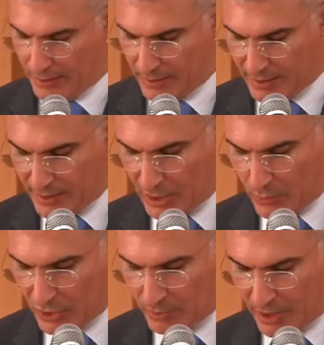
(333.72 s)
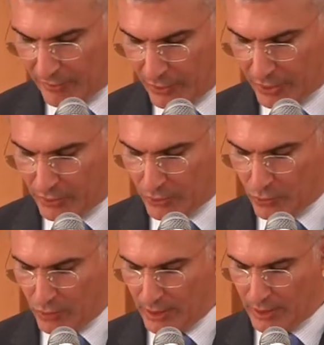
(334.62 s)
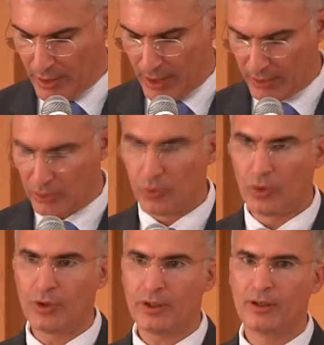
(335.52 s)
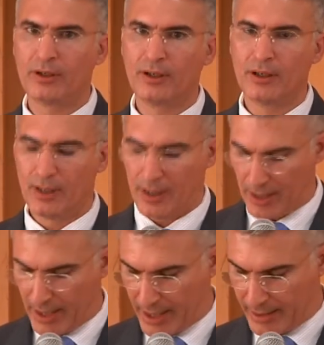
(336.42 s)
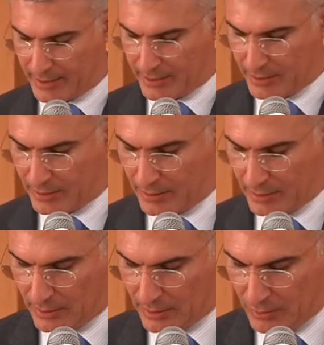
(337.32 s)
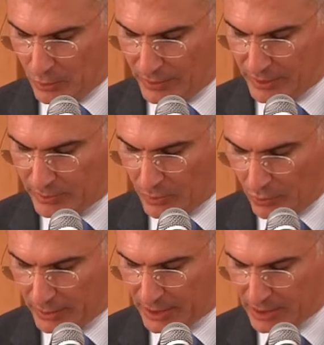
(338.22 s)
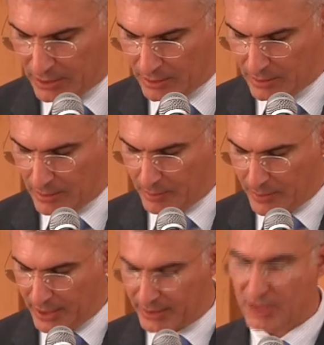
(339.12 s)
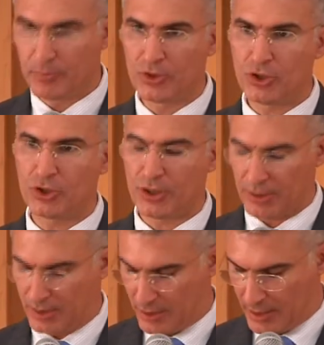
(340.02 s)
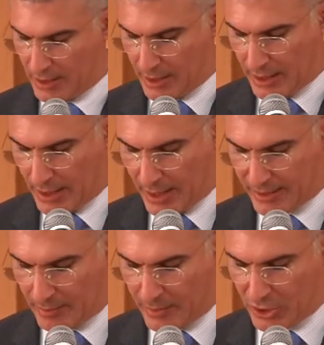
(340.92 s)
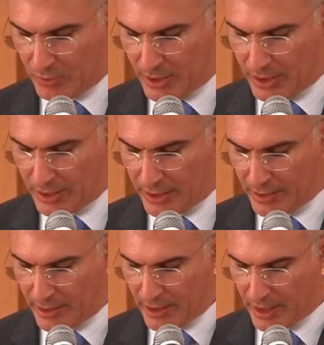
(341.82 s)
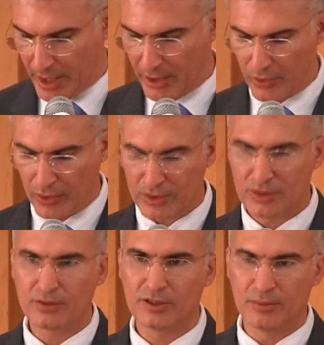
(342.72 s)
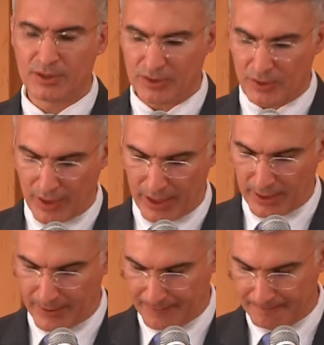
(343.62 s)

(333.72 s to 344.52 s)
distinguished by foreign rule and war, has molded Malta's predisposition as a bridge builder across the Mediterranean.